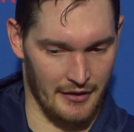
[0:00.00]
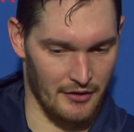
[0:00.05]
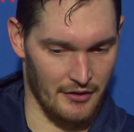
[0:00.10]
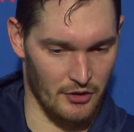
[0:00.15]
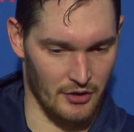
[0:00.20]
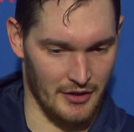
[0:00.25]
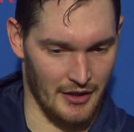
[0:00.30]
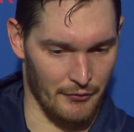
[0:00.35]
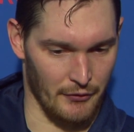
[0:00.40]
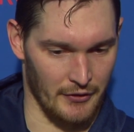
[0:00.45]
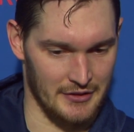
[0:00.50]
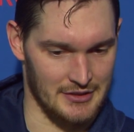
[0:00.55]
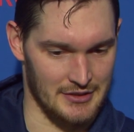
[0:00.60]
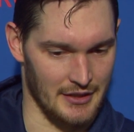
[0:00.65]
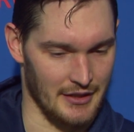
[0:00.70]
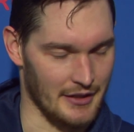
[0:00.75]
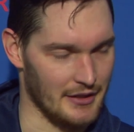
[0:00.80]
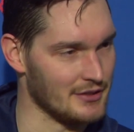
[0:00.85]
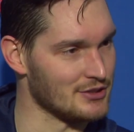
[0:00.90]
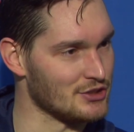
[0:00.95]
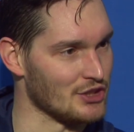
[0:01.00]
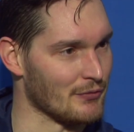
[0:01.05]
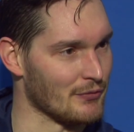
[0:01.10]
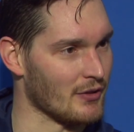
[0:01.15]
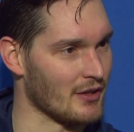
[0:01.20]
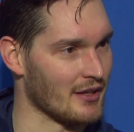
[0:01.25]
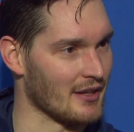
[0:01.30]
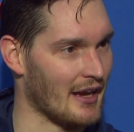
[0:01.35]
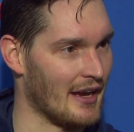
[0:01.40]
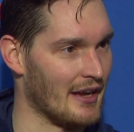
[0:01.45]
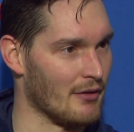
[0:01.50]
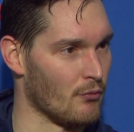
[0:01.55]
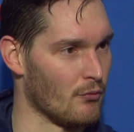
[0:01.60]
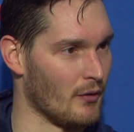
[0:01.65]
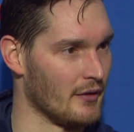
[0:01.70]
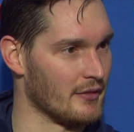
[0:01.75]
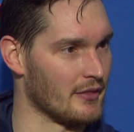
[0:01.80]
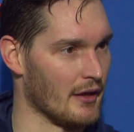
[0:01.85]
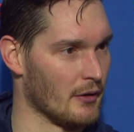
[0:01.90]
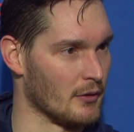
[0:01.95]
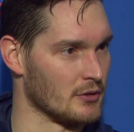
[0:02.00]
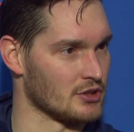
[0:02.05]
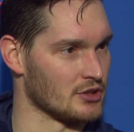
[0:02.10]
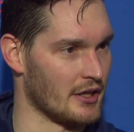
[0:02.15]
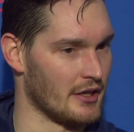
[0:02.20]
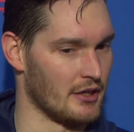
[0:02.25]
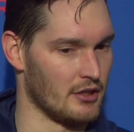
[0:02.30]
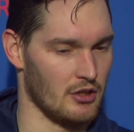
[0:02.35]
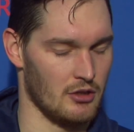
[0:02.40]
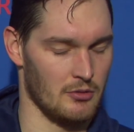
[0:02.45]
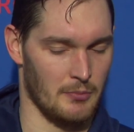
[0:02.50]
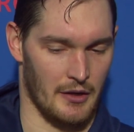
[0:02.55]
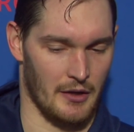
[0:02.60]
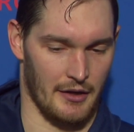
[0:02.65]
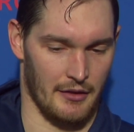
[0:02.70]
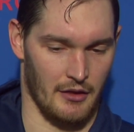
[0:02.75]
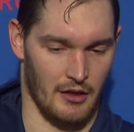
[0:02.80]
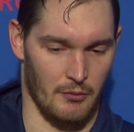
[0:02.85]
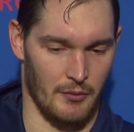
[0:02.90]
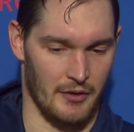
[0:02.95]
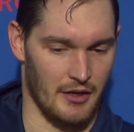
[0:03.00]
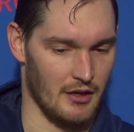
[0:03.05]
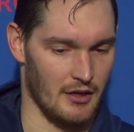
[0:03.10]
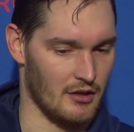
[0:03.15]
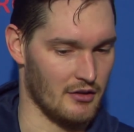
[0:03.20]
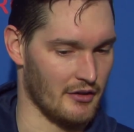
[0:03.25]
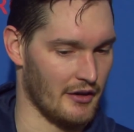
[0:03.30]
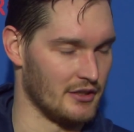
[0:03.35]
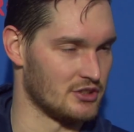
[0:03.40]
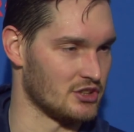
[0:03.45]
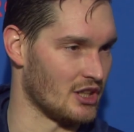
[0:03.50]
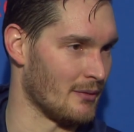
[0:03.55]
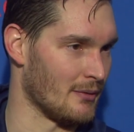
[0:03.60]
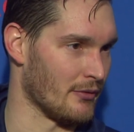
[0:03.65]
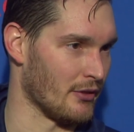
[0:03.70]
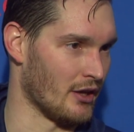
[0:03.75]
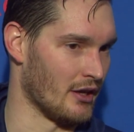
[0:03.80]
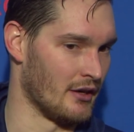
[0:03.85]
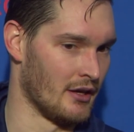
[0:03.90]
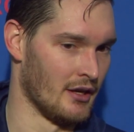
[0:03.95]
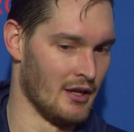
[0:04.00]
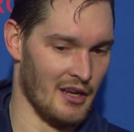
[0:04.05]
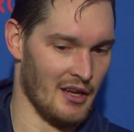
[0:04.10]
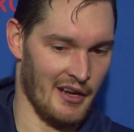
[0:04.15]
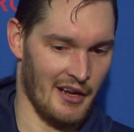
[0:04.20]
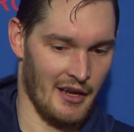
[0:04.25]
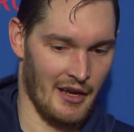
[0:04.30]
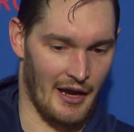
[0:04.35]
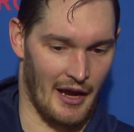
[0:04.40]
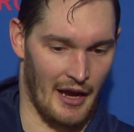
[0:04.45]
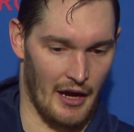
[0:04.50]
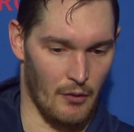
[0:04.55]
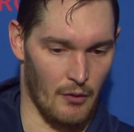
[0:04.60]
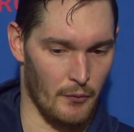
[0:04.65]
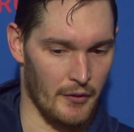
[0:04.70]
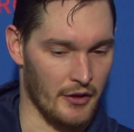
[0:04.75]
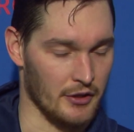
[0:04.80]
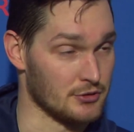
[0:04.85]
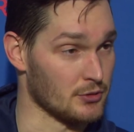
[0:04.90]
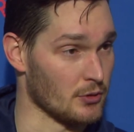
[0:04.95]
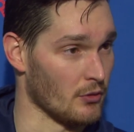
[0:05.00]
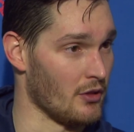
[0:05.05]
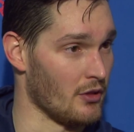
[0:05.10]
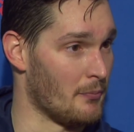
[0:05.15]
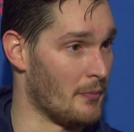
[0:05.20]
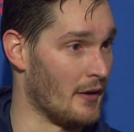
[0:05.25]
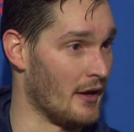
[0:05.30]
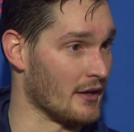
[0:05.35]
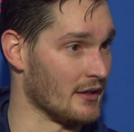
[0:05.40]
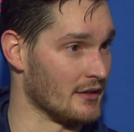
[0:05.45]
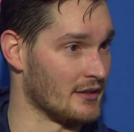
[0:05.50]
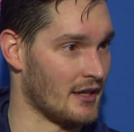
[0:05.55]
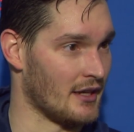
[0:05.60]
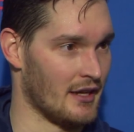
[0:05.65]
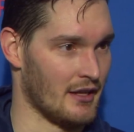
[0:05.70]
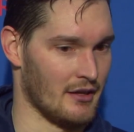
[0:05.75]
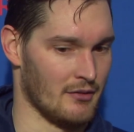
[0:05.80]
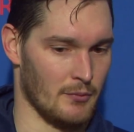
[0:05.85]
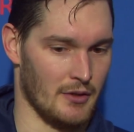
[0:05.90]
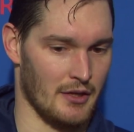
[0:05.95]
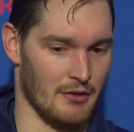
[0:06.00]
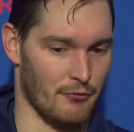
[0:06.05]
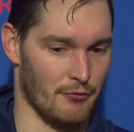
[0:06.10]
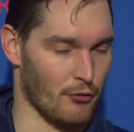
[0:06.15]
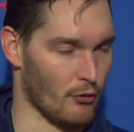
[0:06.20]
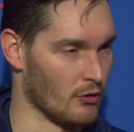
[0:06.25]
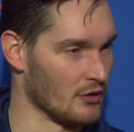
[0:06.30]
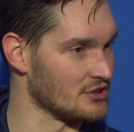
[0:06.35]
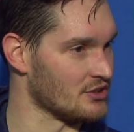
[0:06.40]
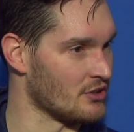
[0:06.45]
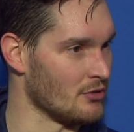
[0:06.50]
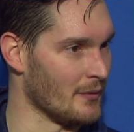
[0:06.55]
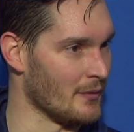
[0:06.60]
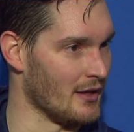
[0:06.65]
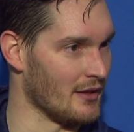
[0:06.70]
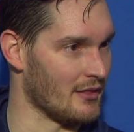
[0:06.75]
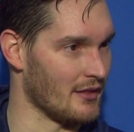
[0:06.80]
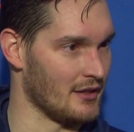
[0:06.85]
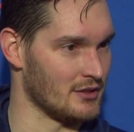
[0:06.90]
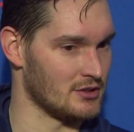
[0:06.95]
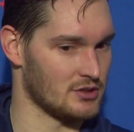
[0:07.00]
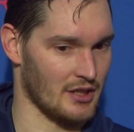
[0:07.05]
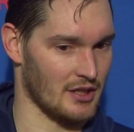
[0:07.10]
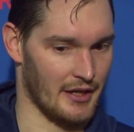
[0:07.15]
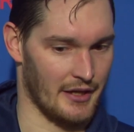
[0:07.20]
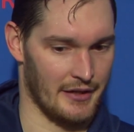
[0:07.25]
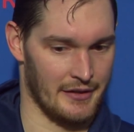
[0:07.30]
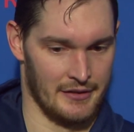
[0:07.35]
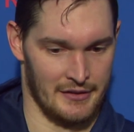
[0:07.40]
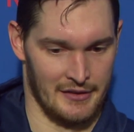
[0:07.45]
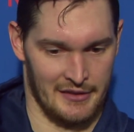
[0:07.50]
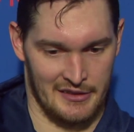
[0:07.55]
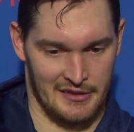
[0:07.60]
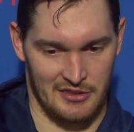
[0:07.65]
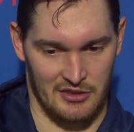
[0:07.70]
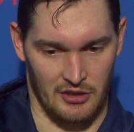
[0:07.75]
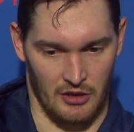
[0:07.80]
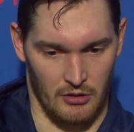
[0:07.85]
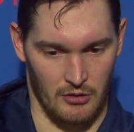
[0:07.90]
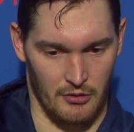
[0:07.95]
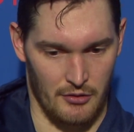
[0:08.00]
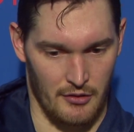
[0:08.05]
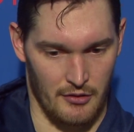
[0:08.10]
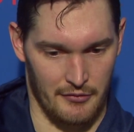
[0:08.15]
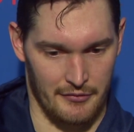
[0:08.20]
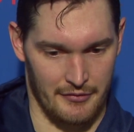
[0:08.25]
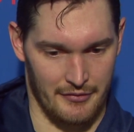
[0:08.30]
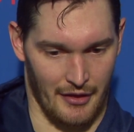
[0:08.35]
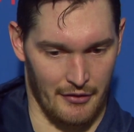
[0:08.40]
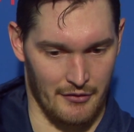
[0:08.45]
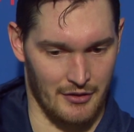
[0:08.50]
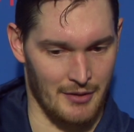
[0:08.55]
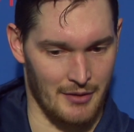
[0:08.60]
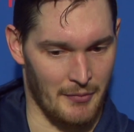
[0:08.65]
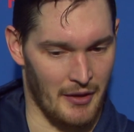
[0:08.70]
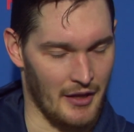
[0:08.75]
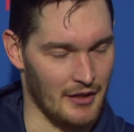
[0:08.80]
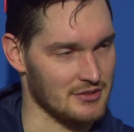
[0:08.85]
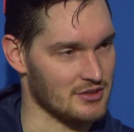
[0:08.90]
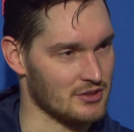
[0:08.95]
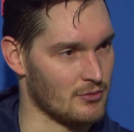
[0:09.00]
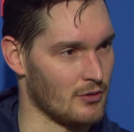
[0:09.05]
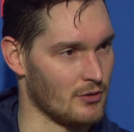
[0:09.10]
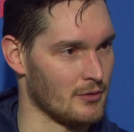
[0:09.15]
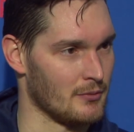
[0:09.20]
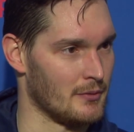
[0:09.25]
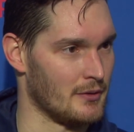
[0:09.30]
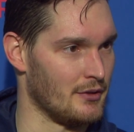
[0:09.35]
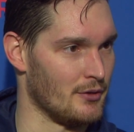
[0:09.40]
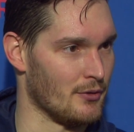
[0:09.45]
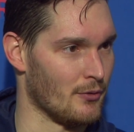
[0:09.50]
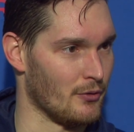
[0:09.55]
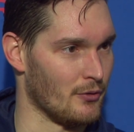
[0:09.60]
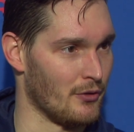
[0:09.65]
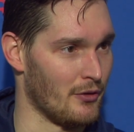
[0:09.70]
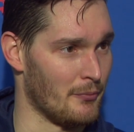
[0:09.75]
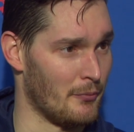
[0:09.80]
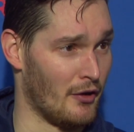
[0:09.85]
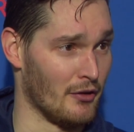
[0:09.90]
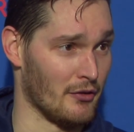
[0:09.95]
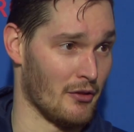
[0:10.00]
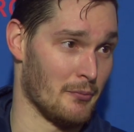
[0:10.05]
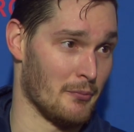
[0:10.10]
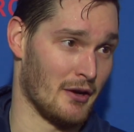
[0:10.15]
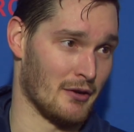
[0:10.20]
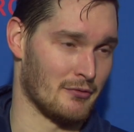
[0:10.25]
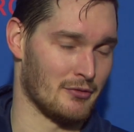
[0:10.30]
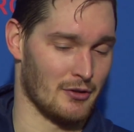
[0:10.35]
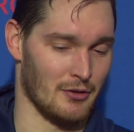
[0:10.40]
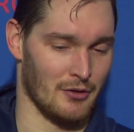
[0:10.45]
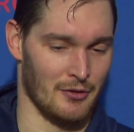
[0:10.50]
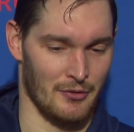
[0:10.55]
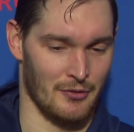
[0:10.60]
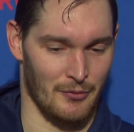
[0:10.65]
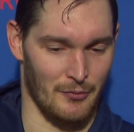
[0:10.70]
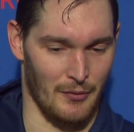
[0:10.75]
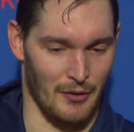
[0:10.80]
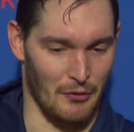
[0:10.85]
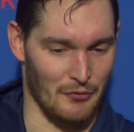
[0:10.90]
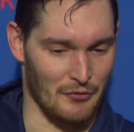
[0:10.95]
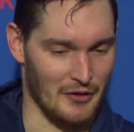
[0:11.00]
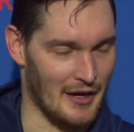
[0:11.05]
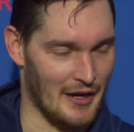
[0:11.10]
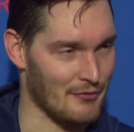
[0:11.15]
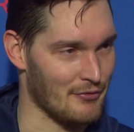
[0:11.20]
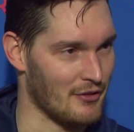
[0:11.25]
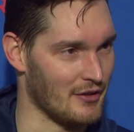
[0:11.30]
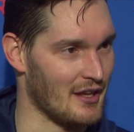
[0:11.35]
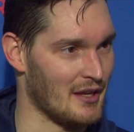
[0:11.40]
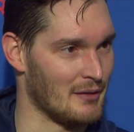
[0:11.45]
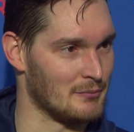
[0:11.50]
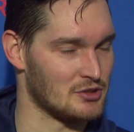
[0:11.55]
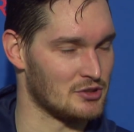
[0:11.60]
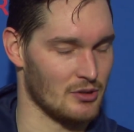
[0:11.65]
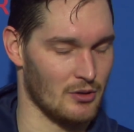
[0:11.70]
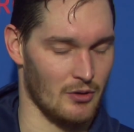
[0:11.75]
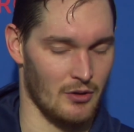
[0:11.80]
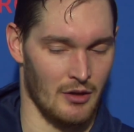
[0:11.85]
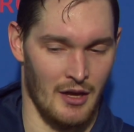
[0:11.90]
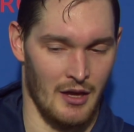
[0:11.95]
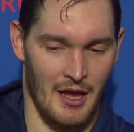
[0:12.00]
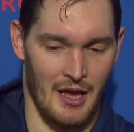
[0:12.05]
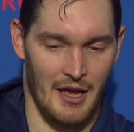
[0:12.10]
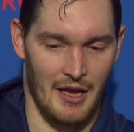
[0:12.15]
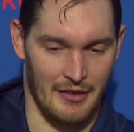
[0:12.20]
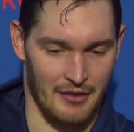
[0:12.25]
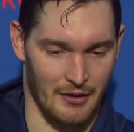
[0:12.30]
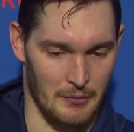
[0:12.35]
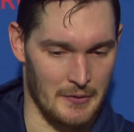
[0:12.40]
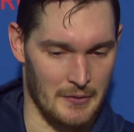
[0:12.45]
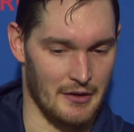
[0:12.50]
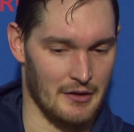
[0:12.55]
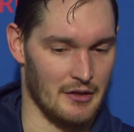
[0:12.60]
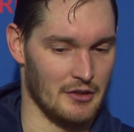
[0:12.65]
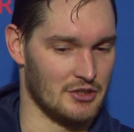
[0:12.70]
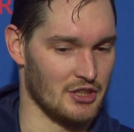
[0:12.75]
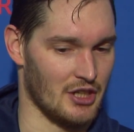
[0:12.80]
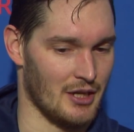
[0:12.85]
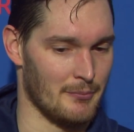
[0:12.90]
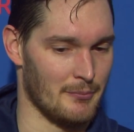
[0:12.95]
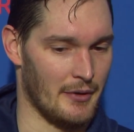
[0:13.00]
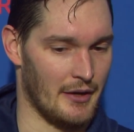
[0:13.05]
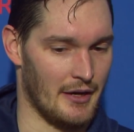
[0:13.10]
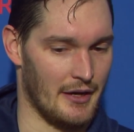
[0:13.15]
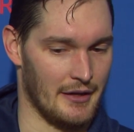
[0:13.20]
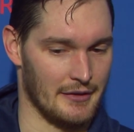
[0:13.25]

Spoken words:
you could definitely see a shift in kind of what they were trying to do, but I thought we did a great job of that. We controlled the puck a ton. We didn't force too many things. You know, the other team can't score when you hold onto the puck for well over half the game. So I thought we did a good job